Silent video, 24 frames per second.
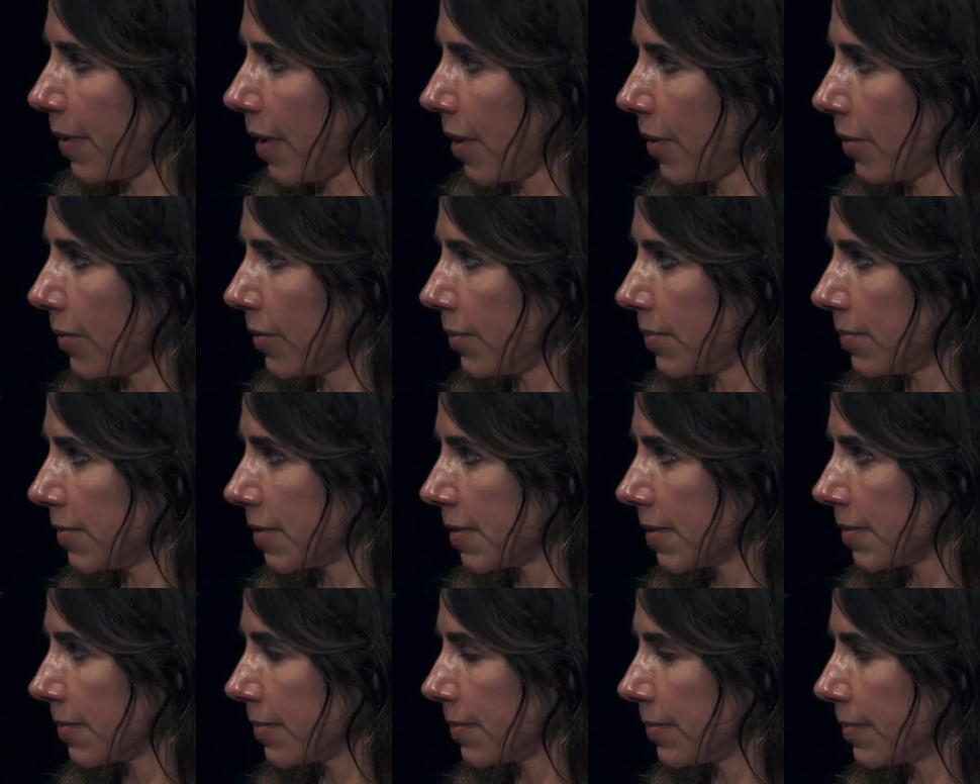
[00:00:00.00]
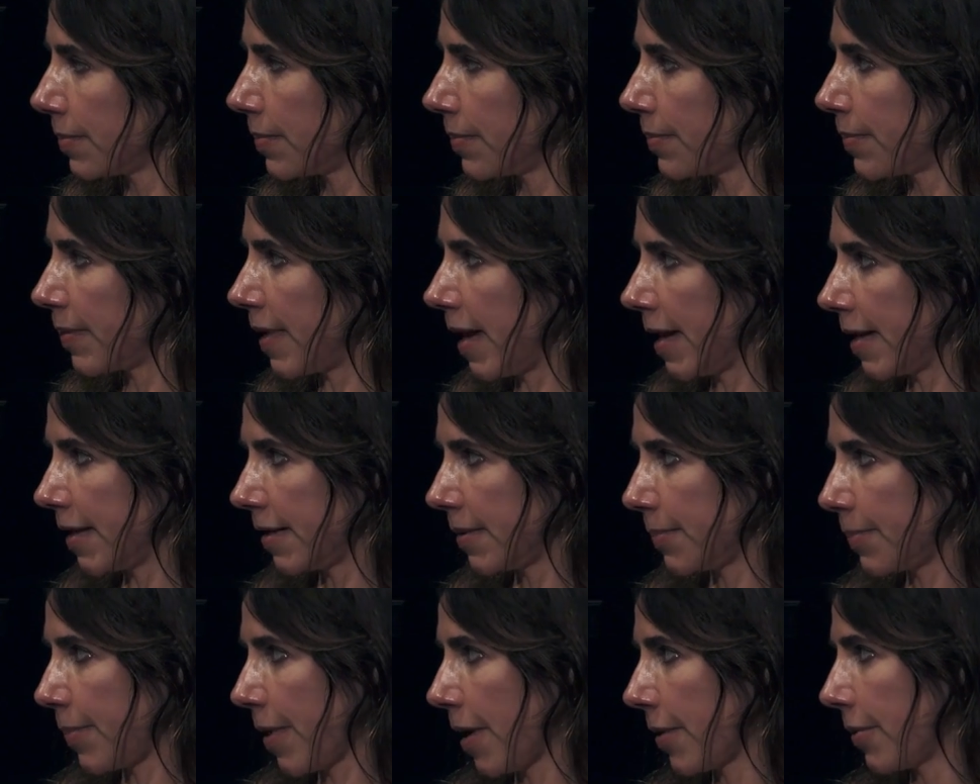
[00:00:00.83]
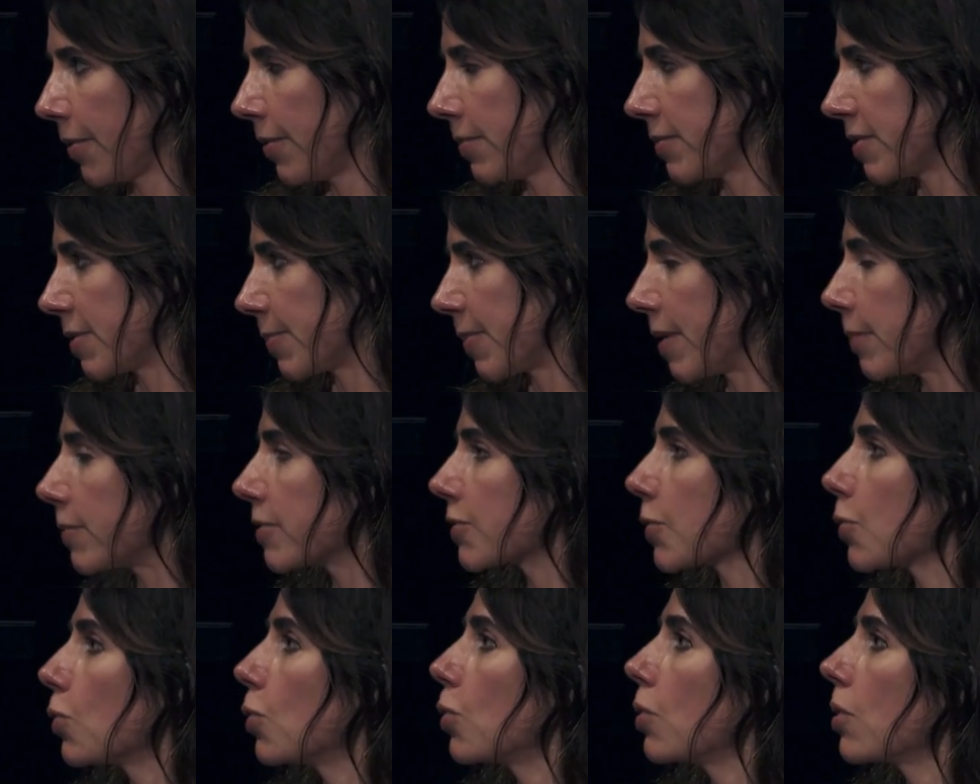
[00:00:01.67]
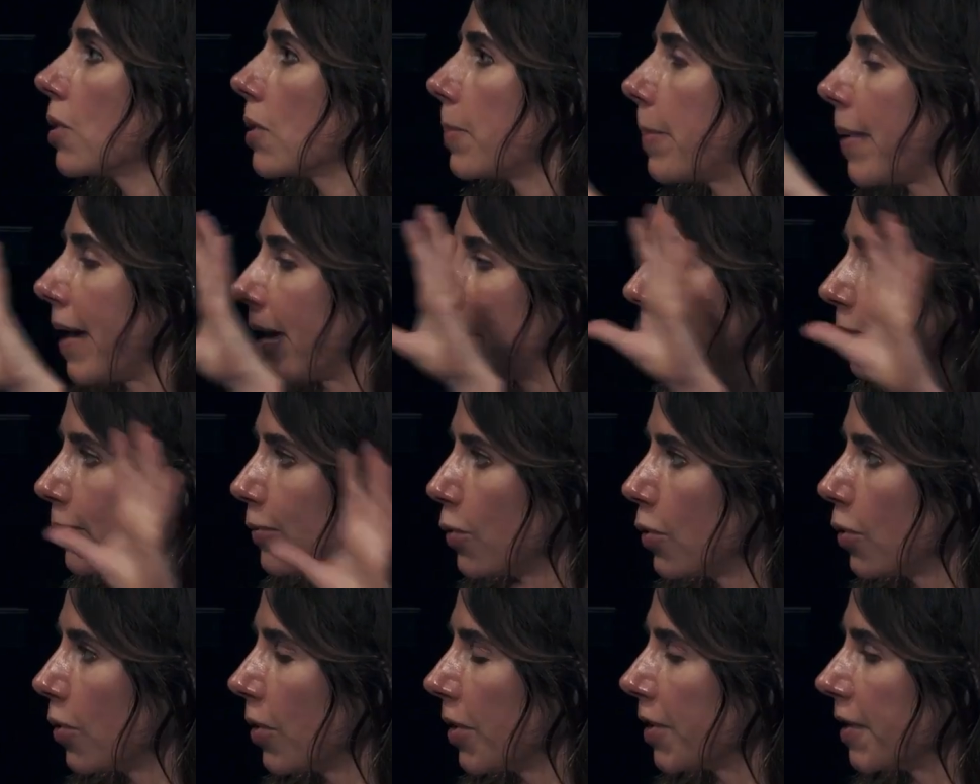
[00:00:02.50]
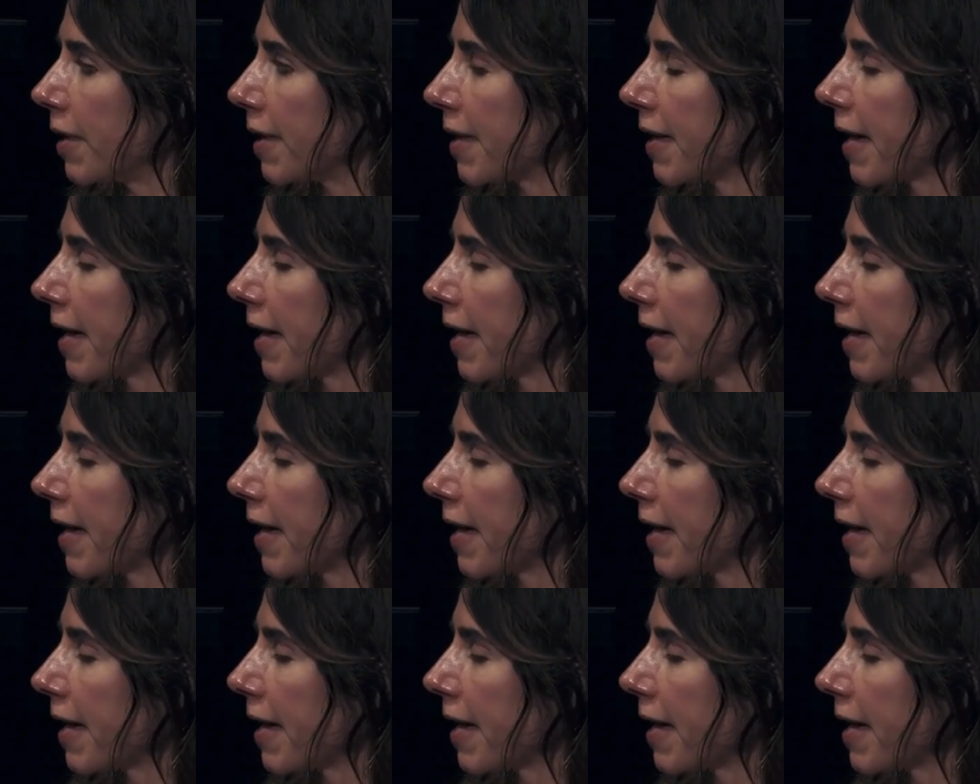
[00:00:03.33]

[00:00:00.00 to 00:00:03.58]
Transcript: poems, Blake poems, but it was all about war, and it